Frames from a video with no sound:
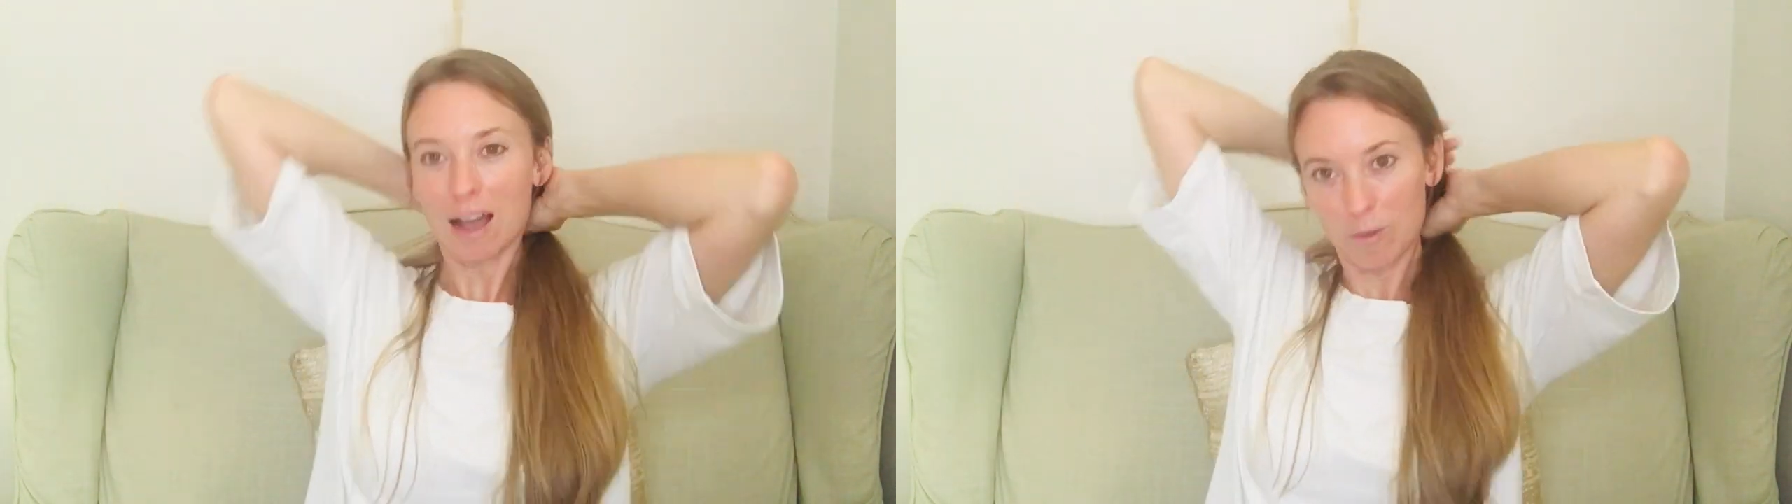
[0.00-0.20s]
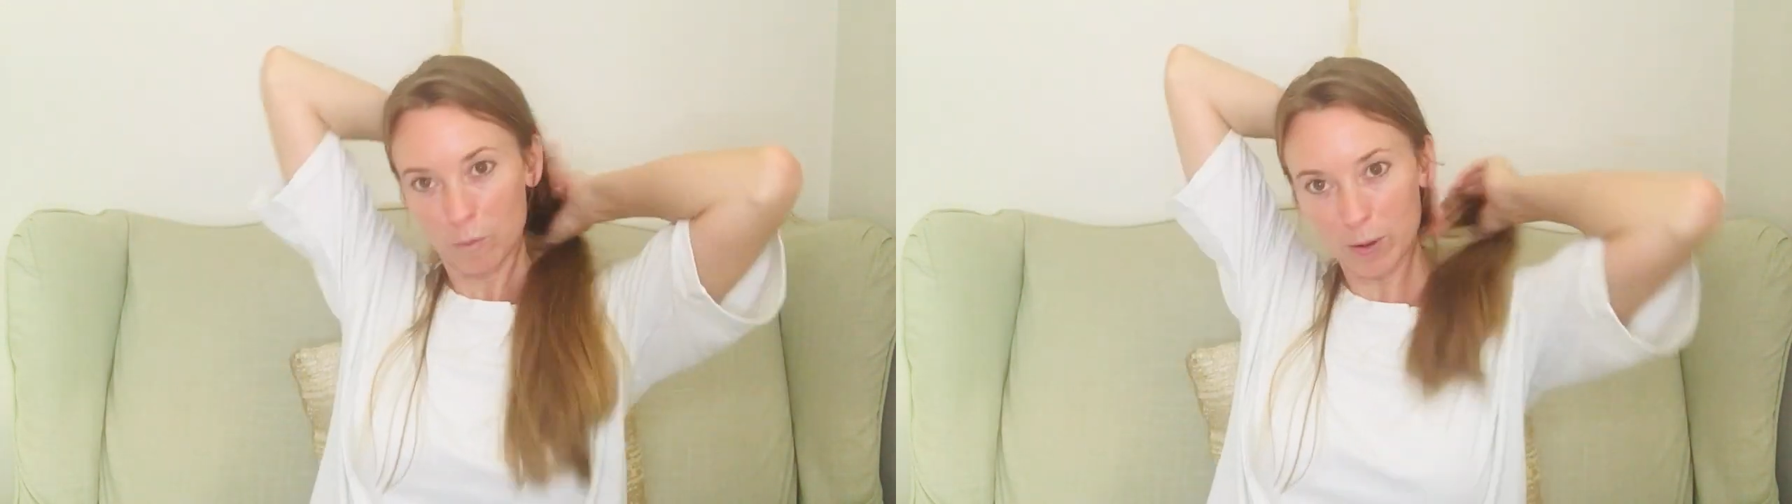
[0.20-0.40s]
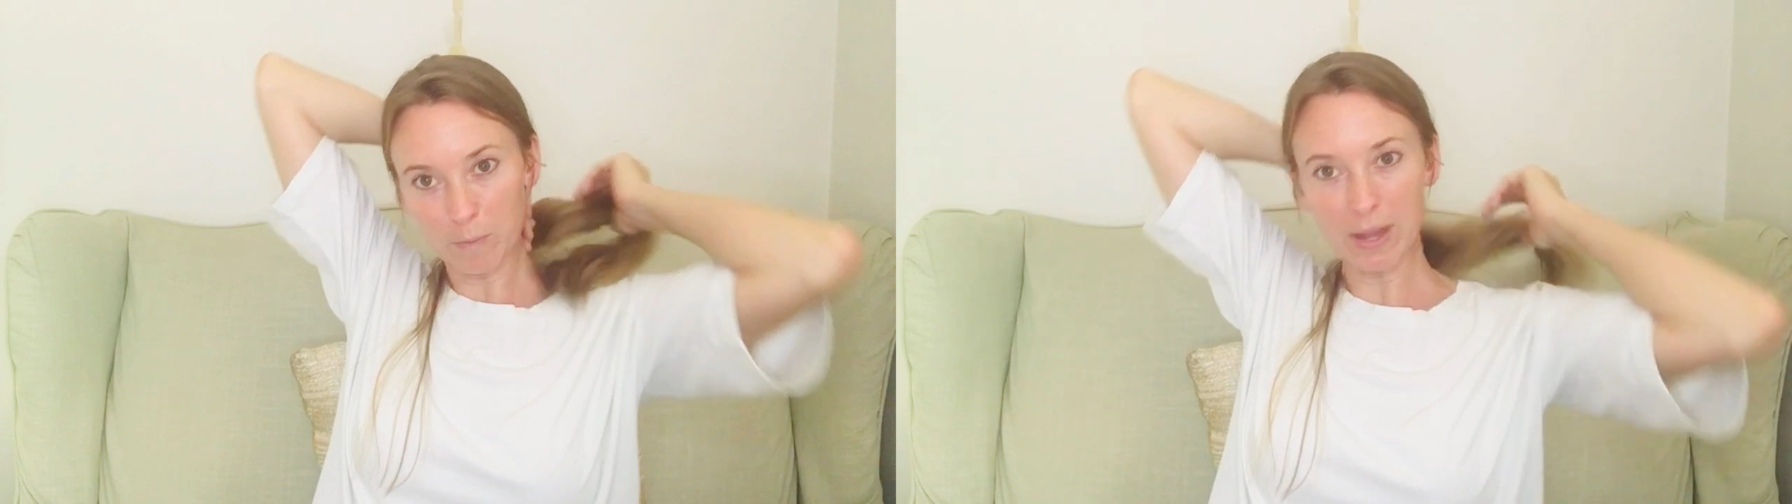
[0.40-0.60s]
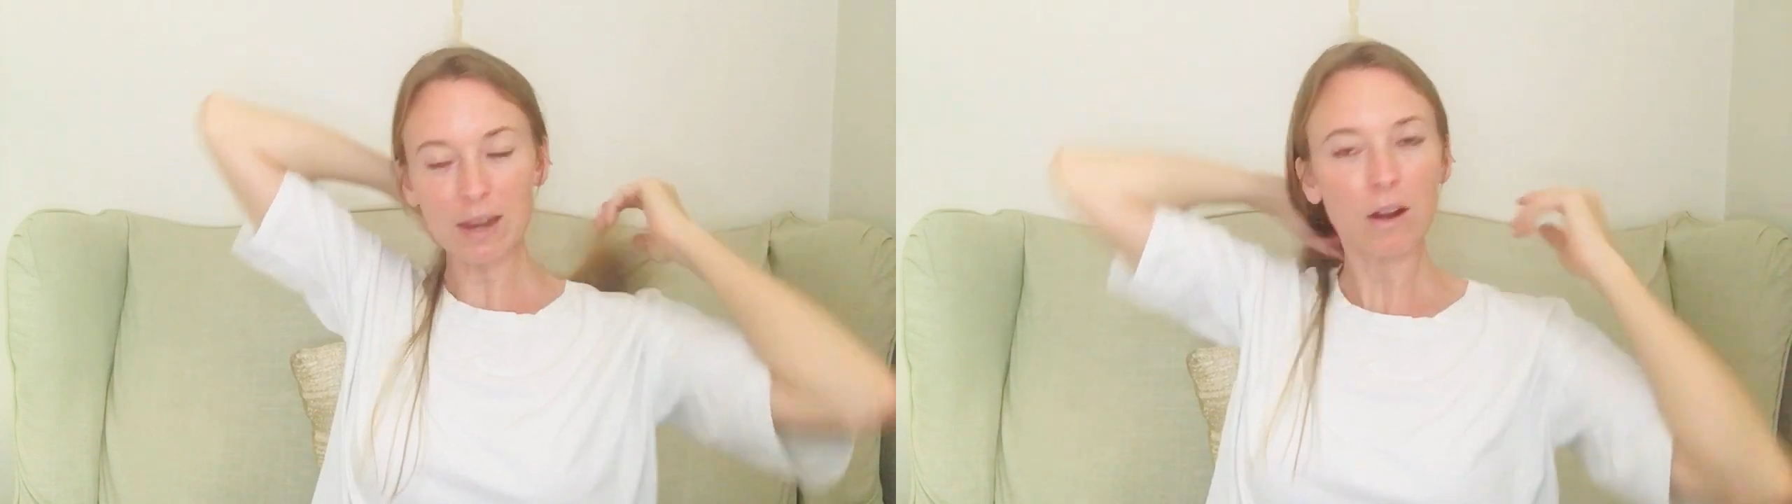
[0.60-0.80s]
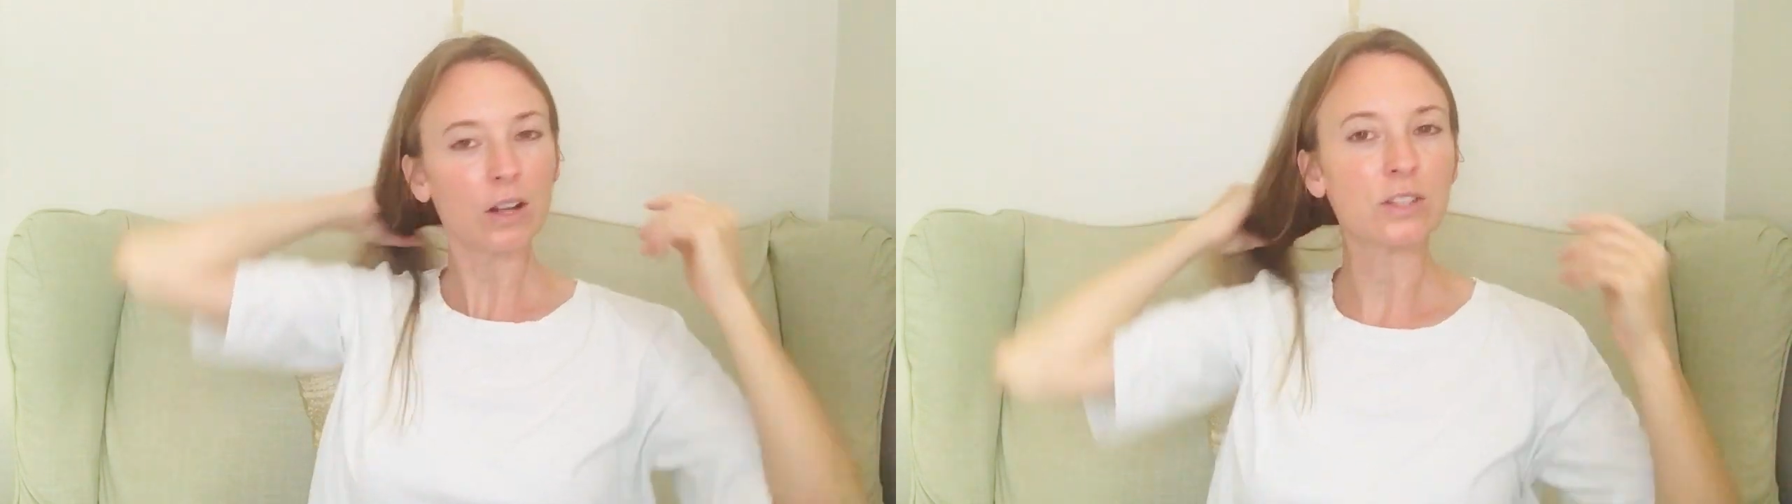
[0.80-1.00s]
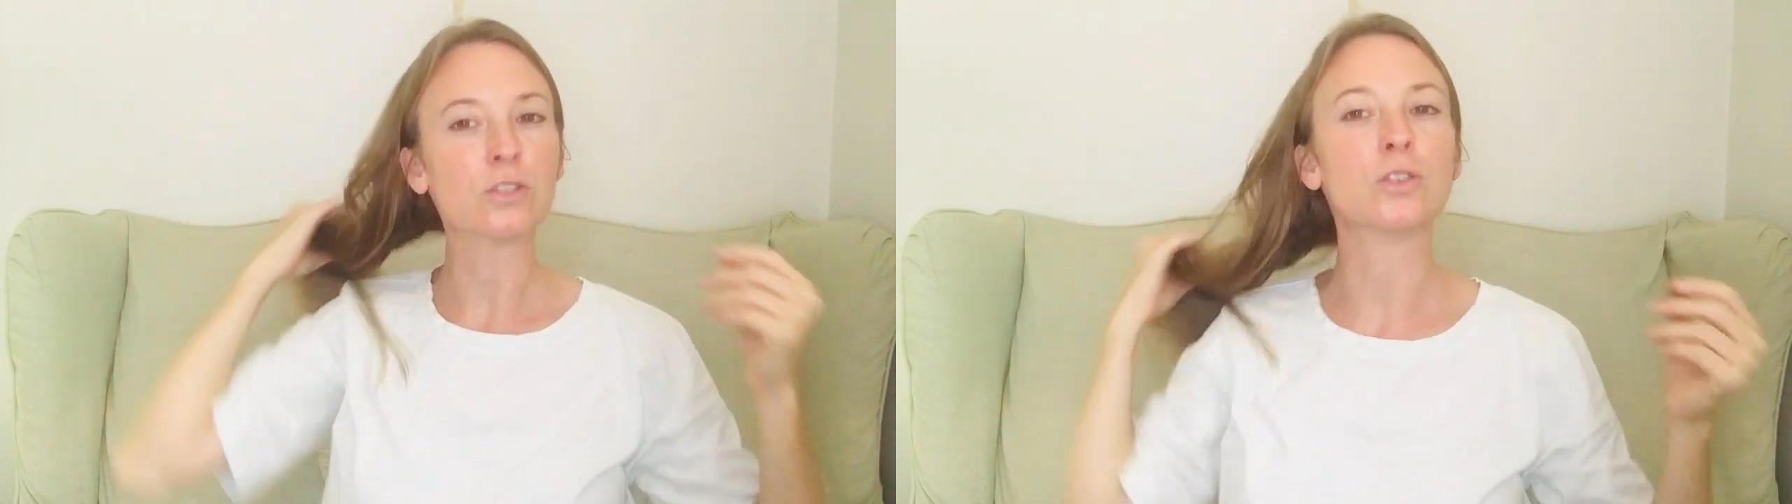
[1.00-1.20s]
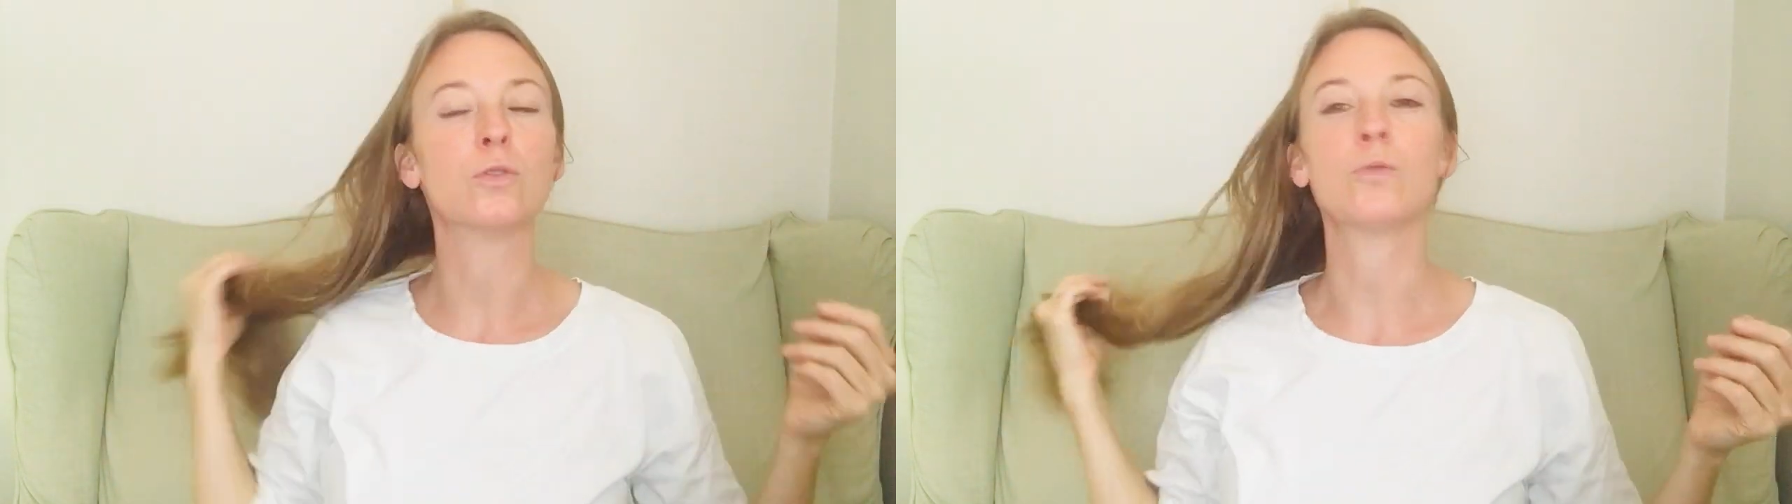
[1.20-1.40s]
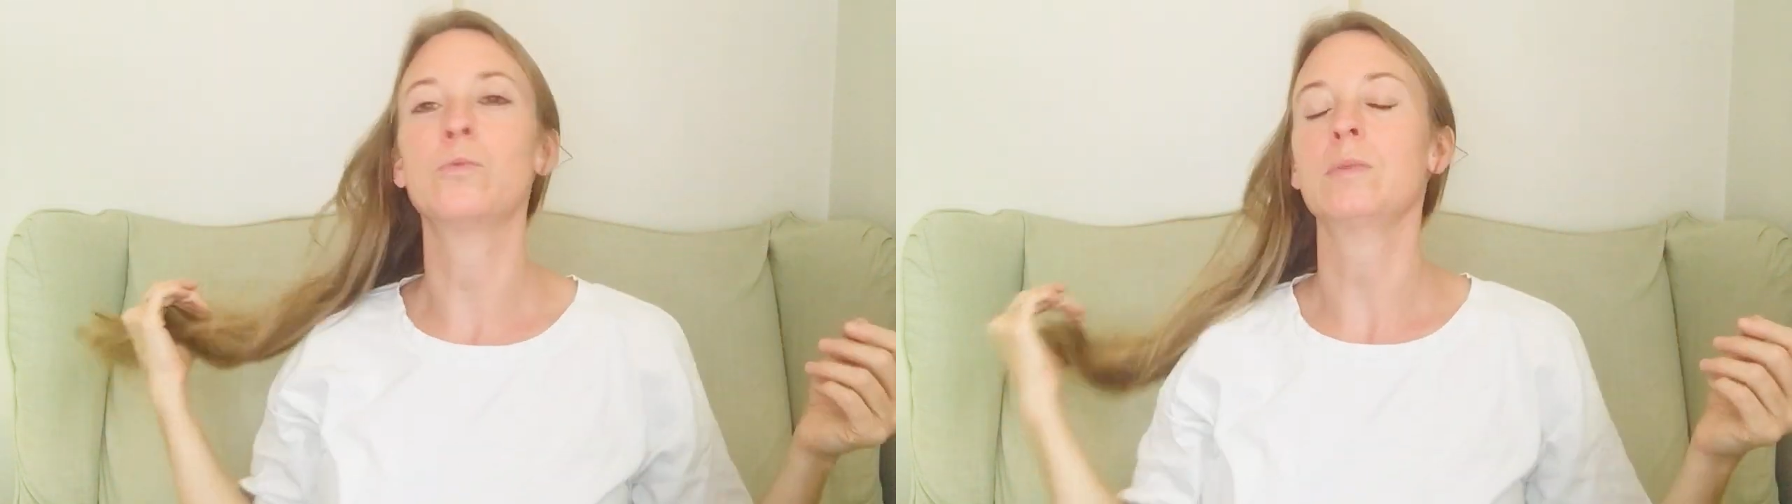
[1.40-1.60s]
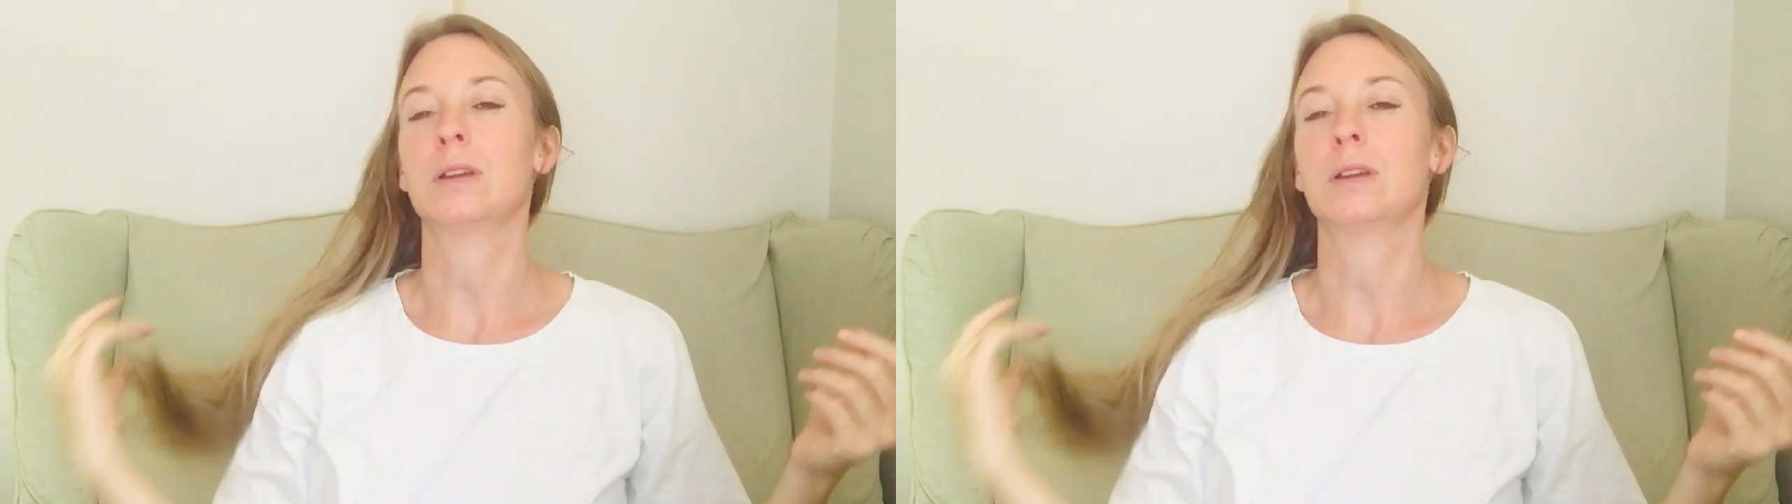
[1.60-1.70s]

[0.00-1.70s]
we meet on Zoom